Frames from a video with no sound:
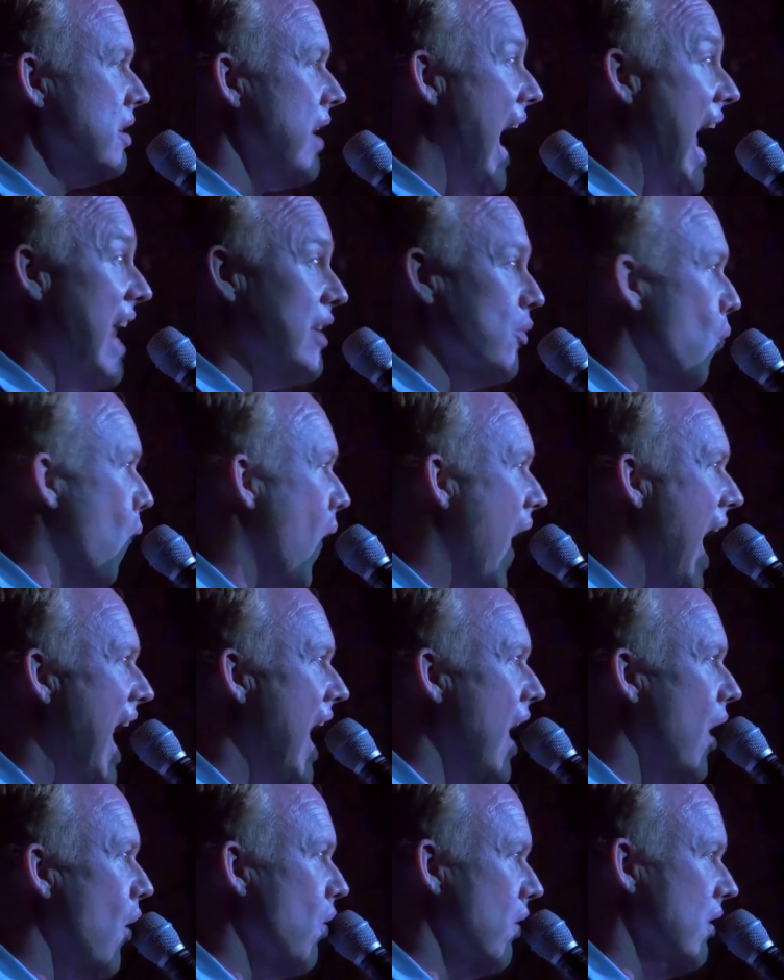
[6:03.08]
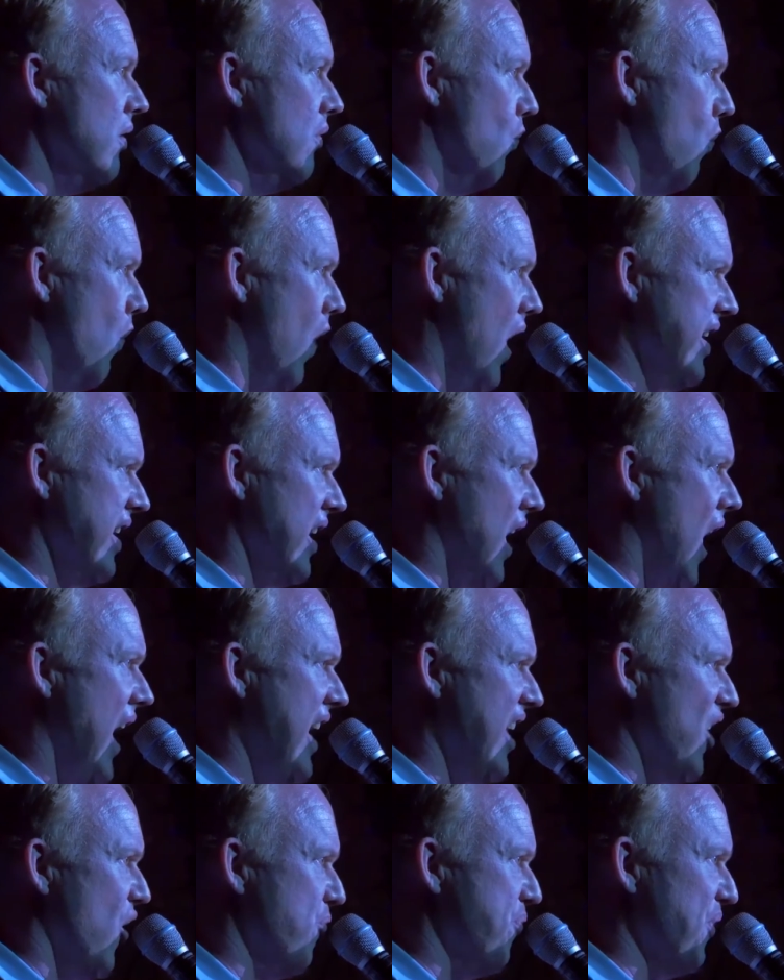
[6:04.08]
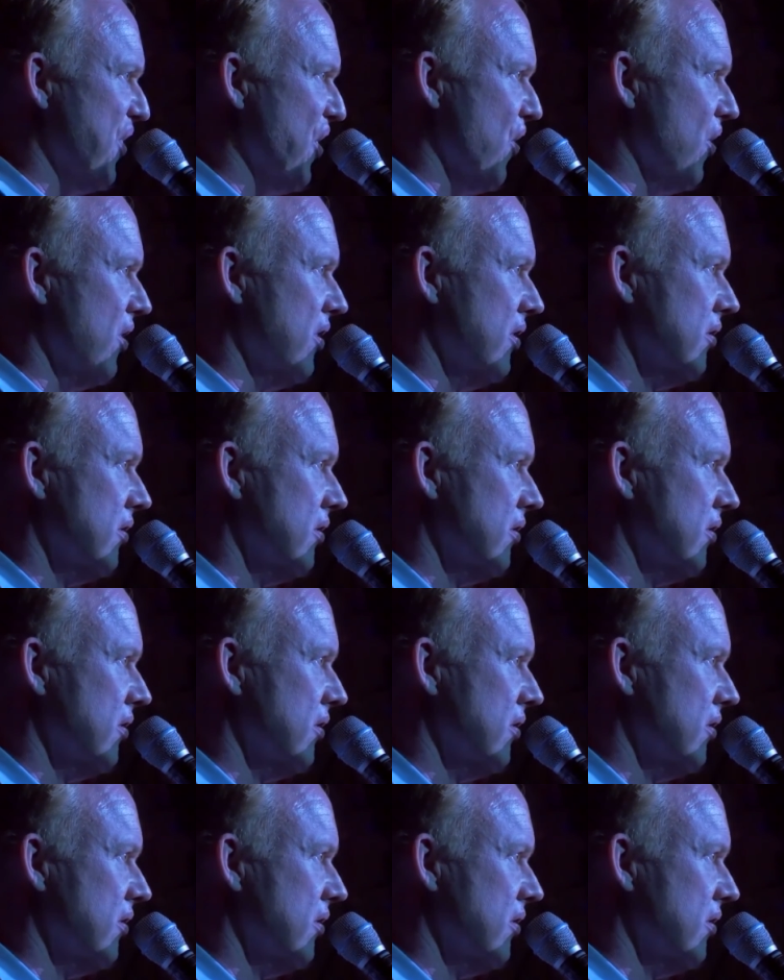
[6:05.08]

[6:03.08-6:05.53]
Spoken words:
and wow, what an eye-opener.